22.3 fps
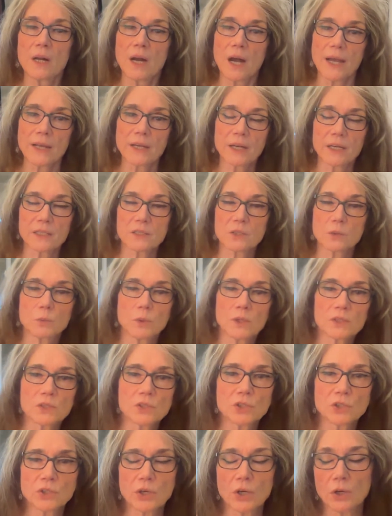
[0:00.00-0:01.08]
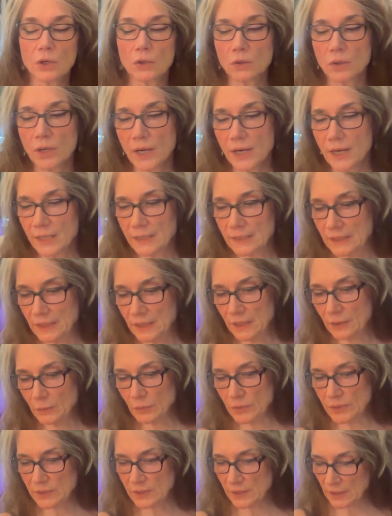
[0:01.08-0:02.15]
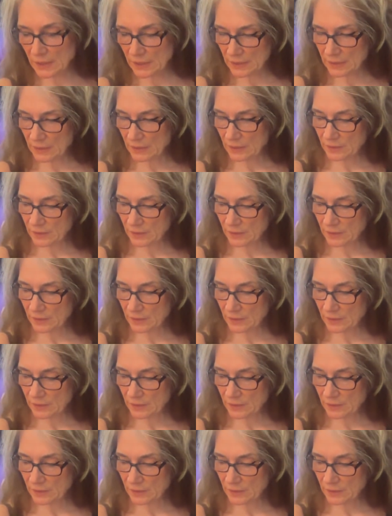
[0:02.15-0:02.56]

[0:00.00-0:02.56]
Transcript: I got to one show, I think it was in,